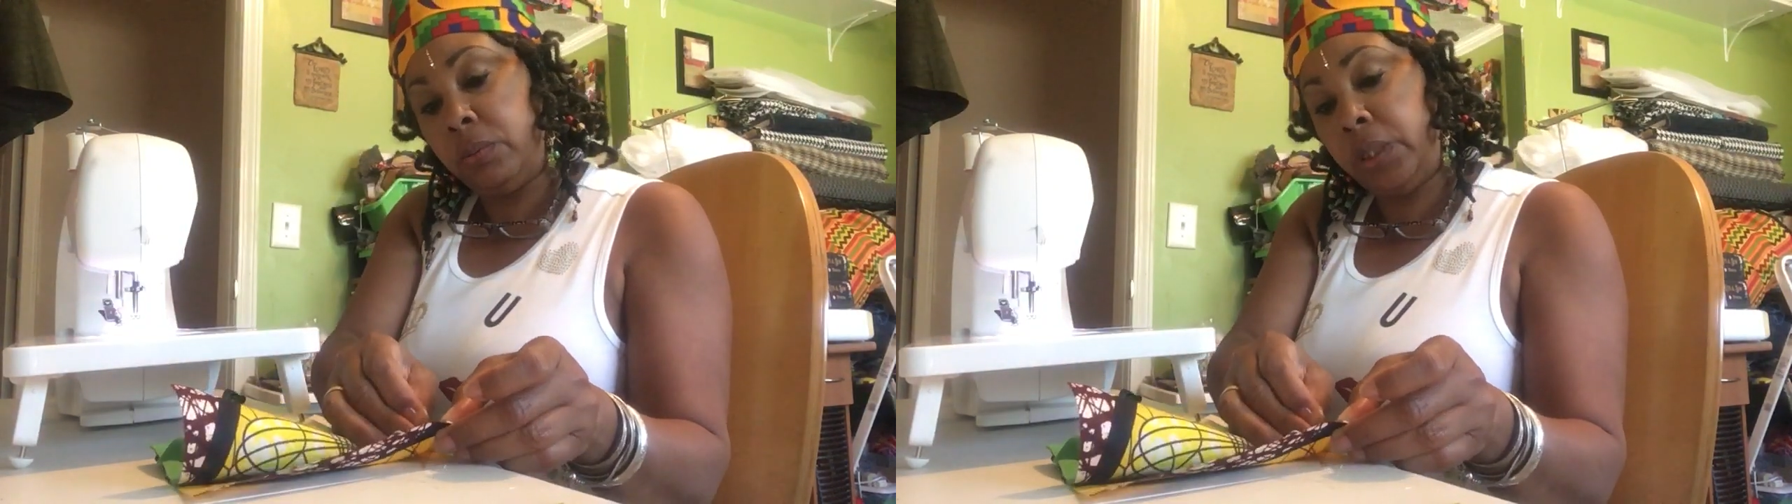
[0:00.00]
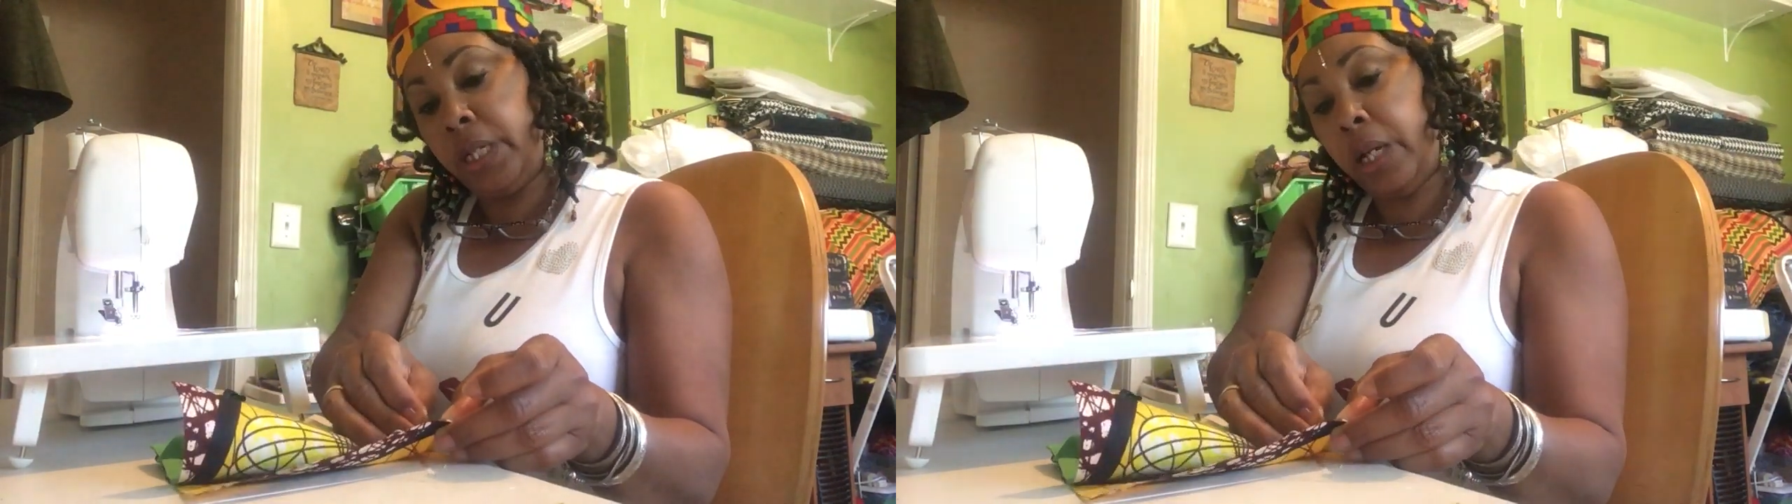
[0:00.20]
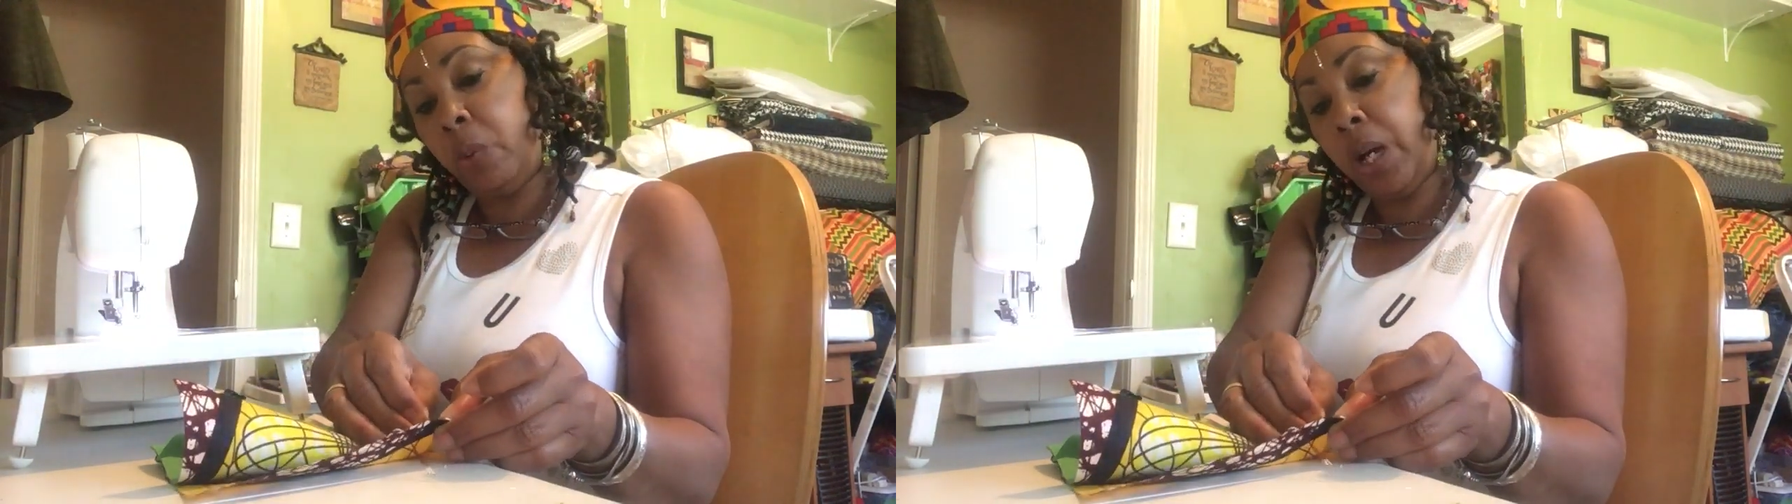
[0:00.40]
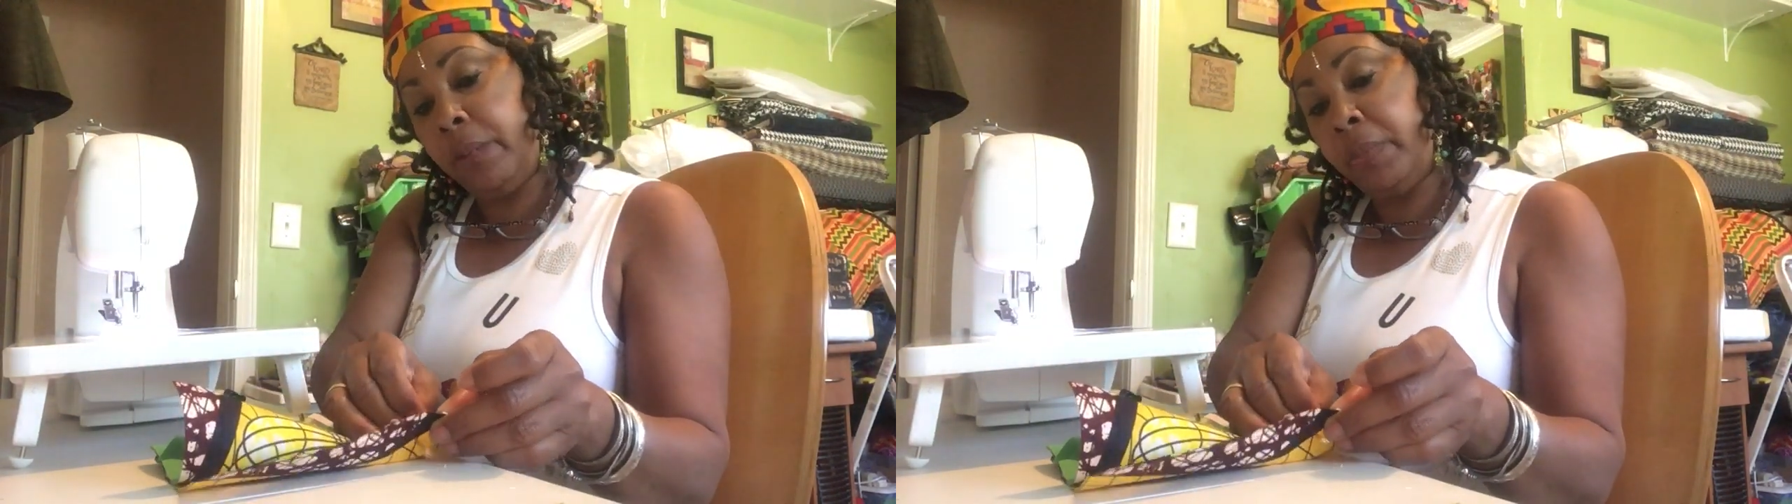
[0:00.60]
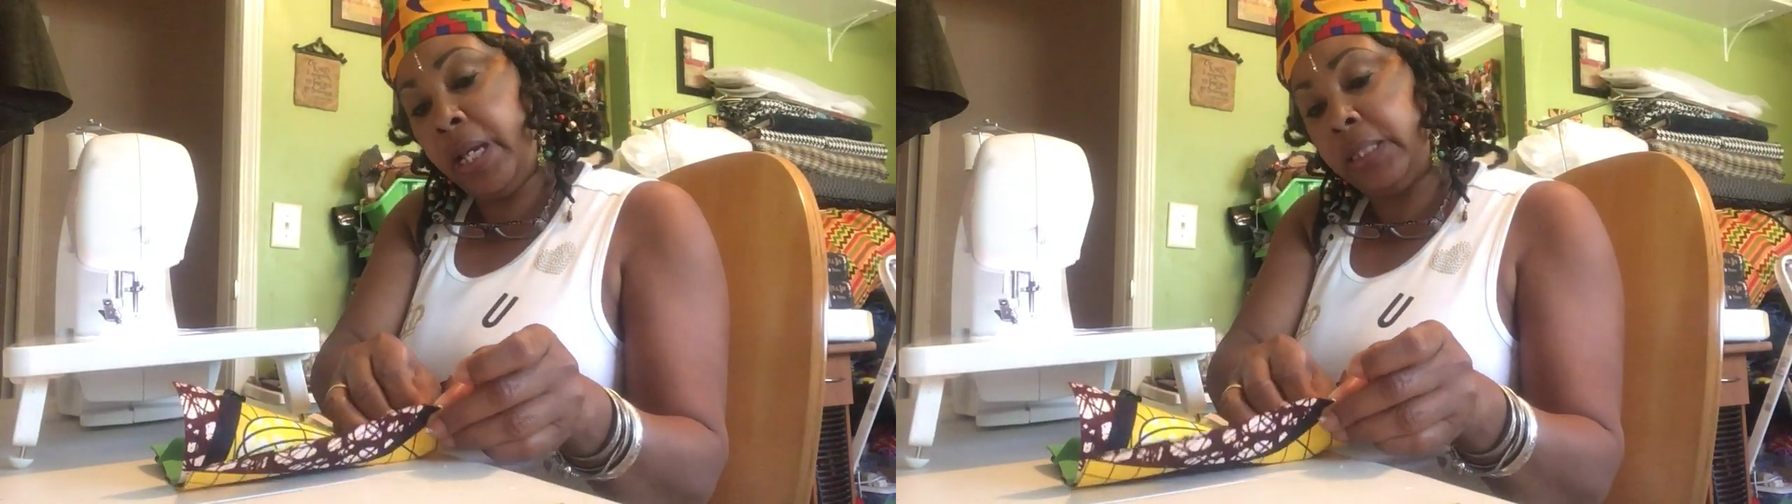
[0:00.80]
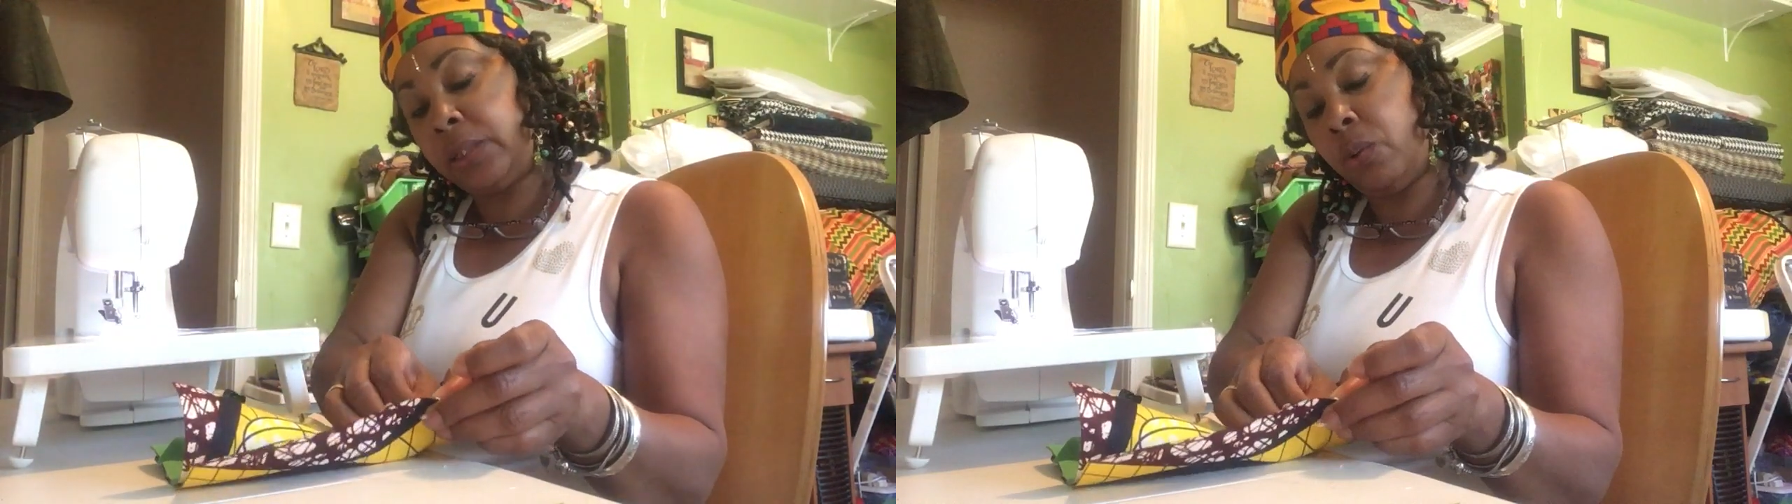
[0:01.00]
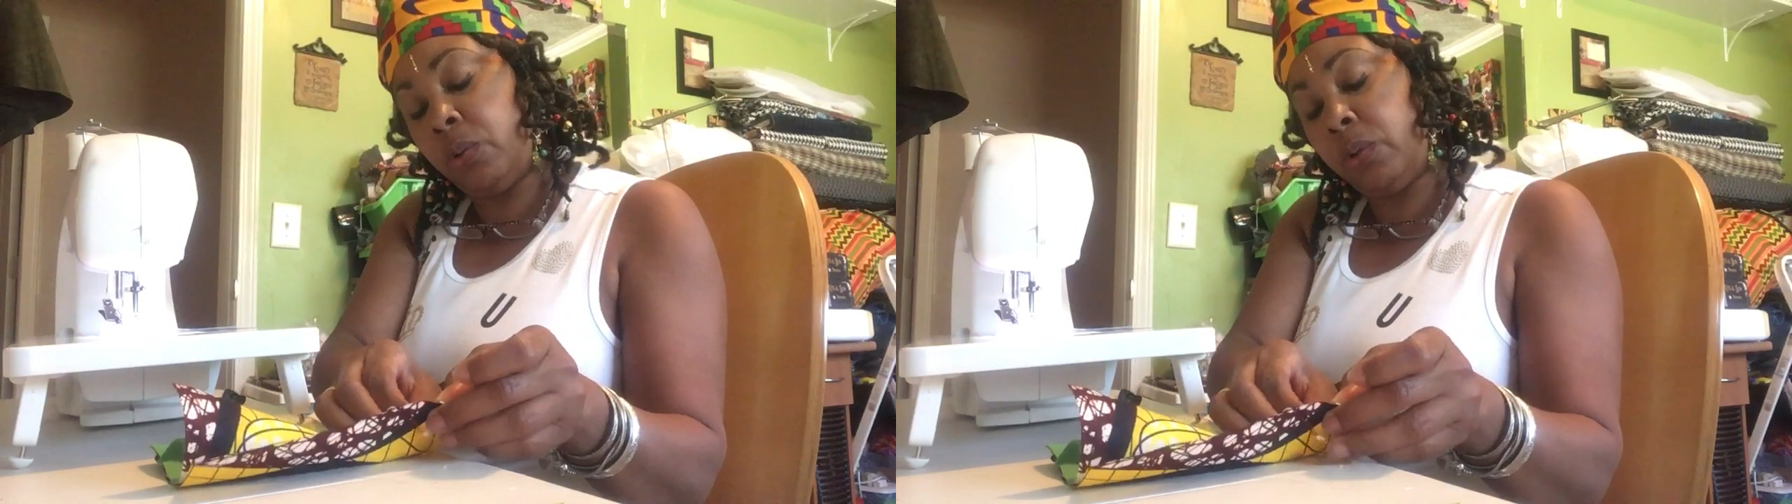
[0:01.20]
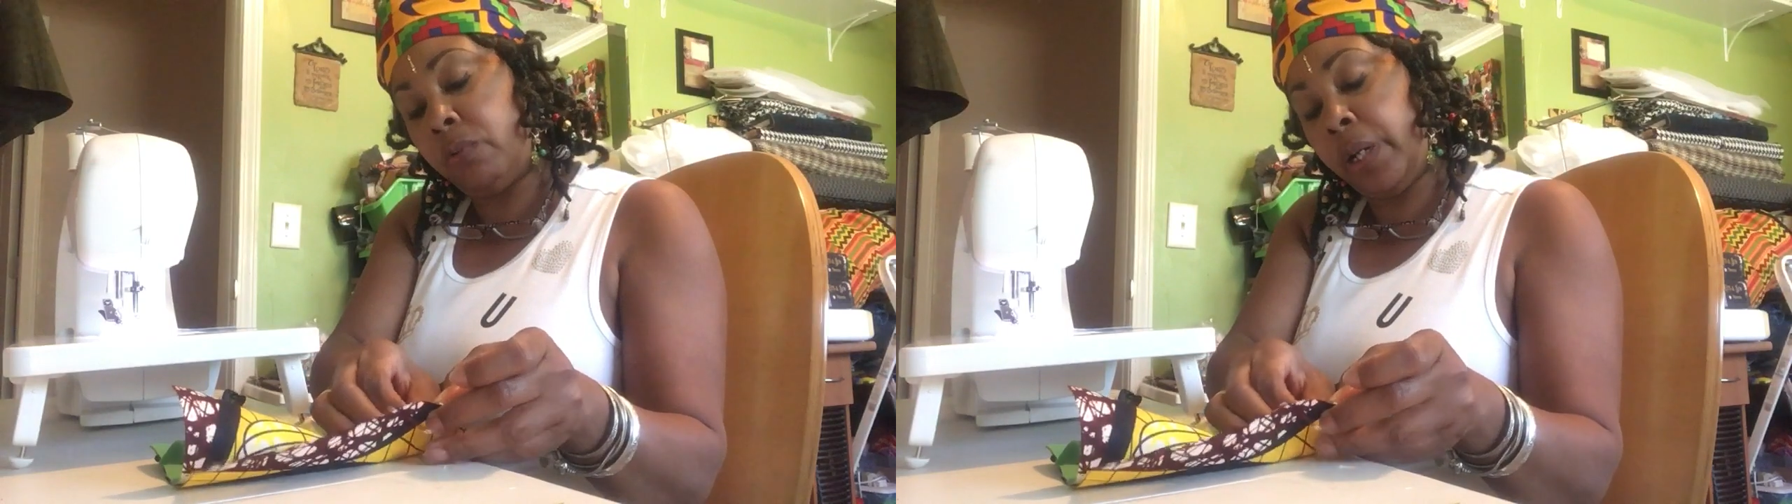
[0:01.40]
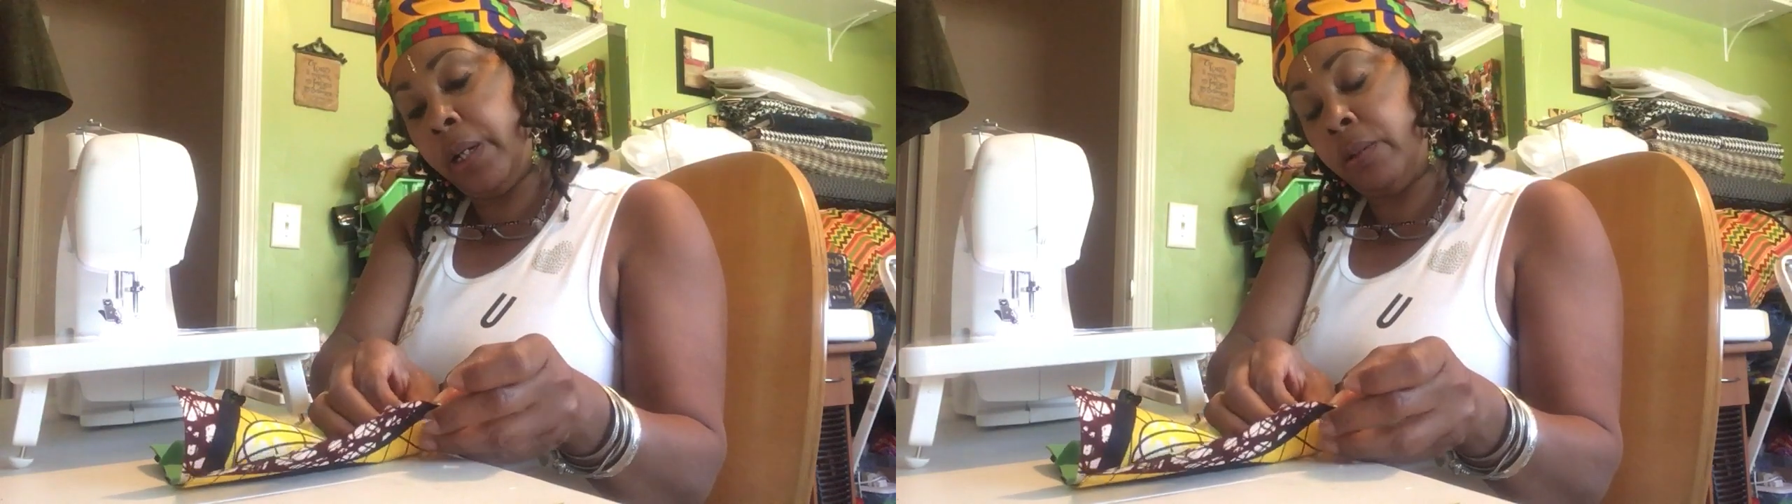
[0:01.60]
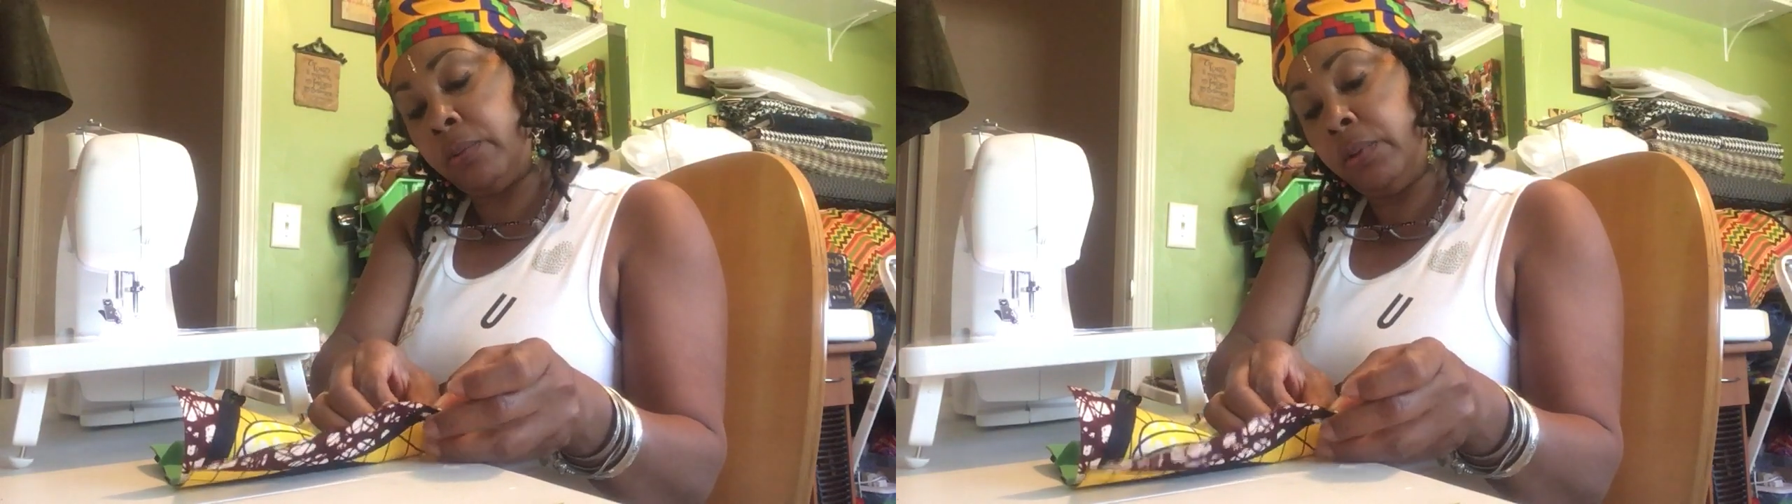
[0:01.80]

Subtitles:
DIY masks going around.